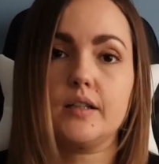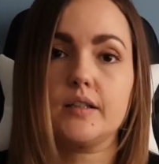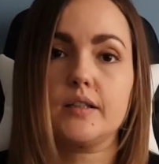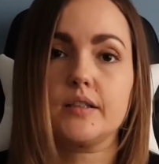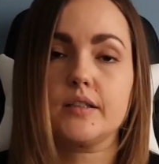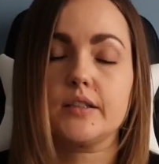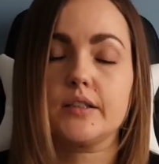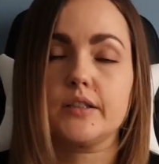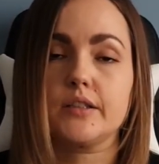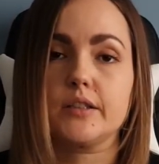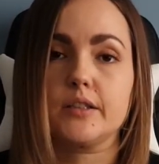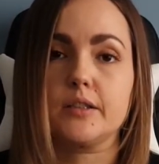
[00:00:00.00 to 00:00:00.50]

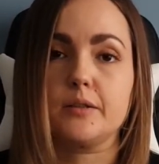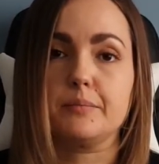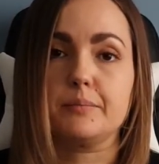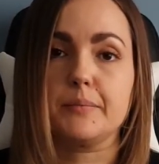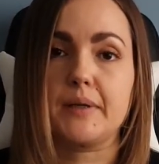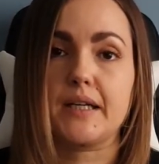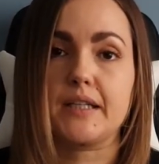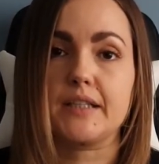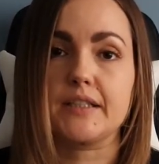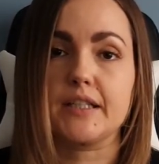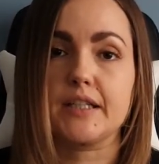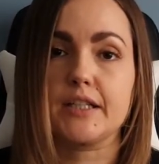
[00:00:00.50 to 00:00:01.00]
Oh
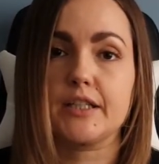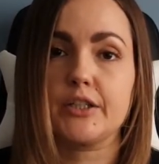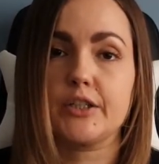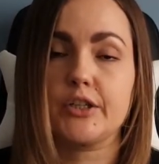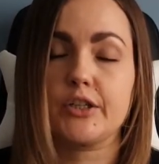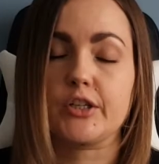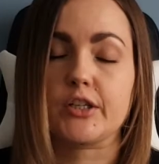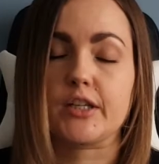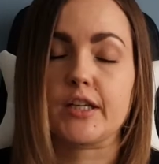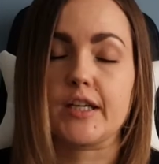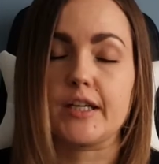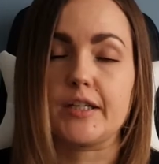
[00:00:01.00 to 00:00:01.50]
man,
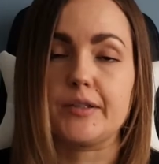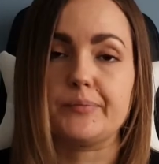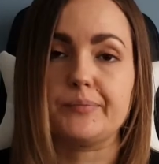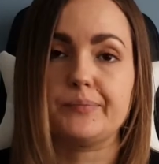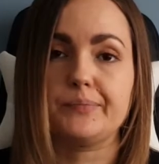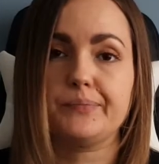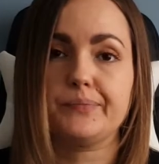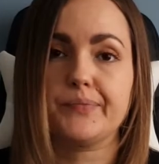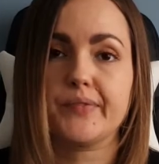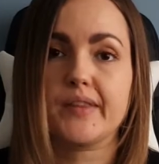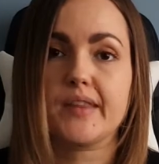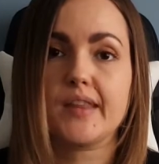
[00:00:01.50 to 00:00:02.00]
okay.
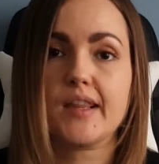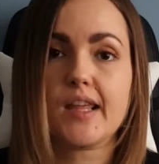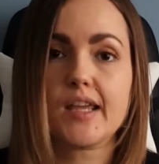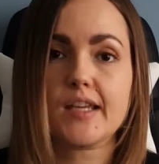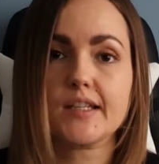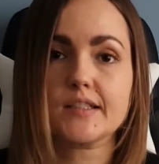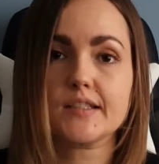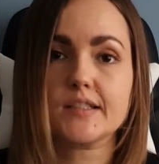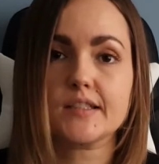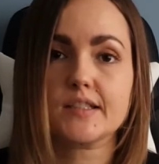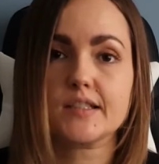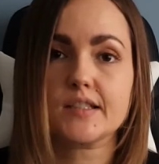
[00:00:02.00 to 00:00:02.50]

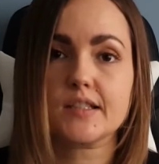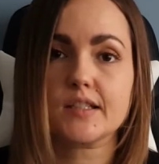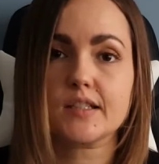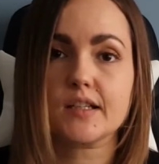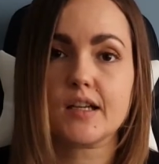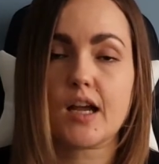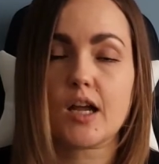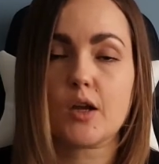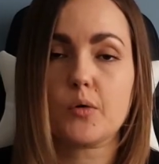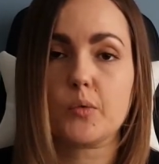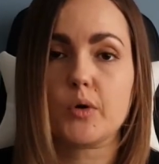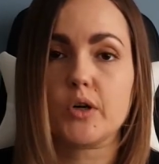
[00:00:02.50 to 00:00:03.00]
Next,
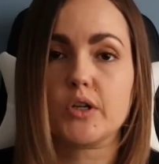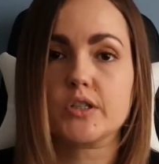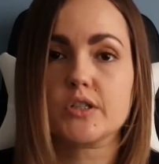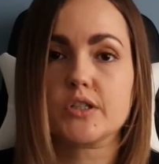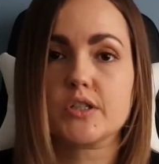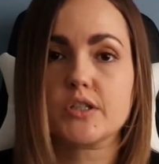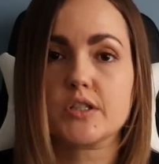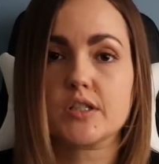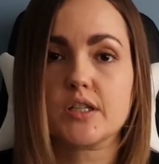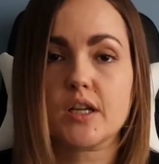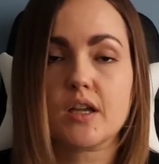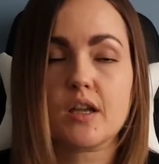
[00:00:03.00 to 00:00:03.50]
I
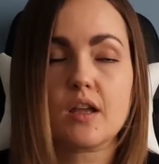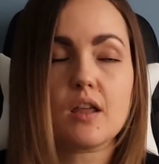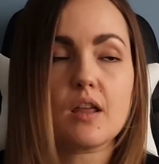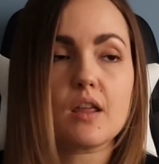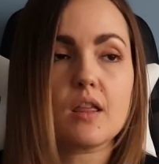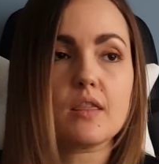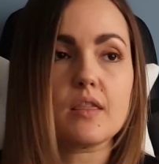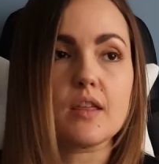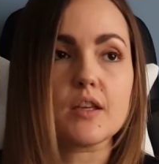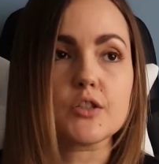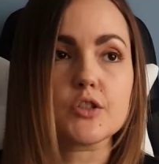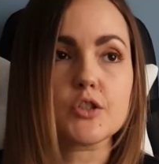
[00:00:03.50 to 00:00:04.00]
watched
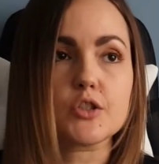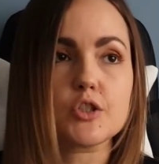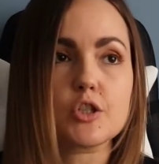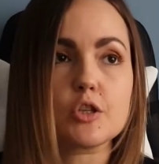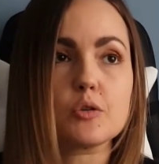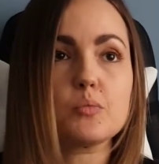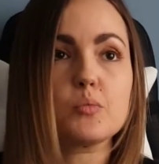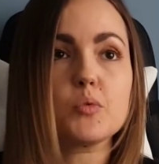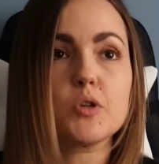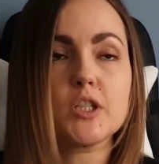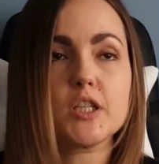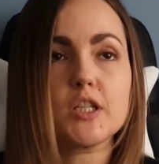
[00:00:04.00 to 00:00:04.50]
There's
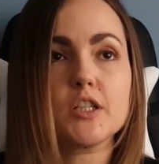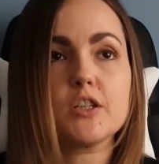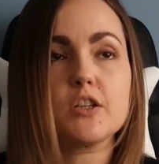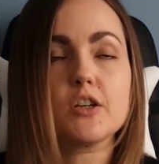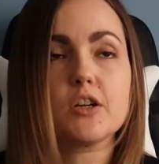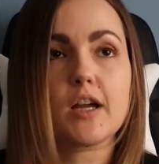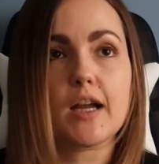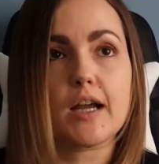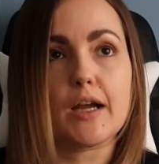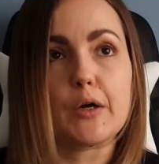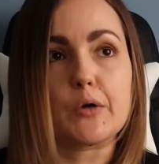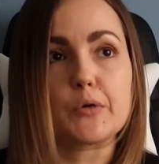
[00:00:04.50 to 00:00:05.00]
Someone in Your
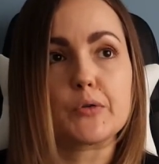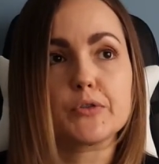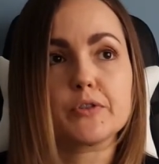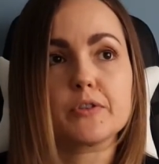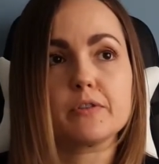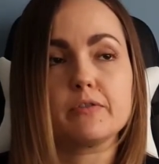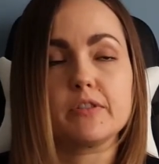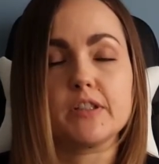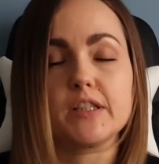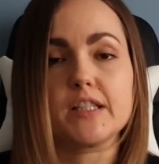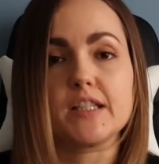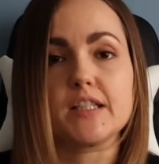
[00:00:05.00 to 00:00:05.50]

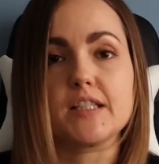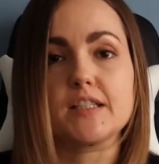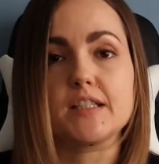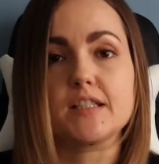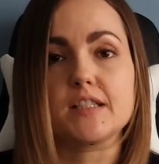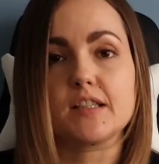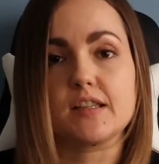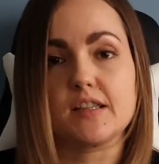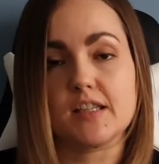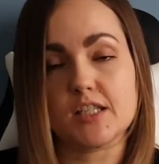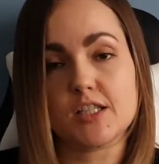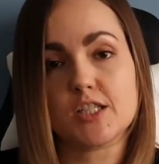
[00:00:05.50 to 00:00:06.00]
House,
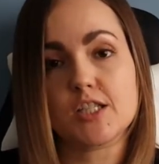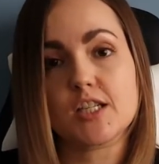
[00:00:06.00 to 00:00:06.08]
released this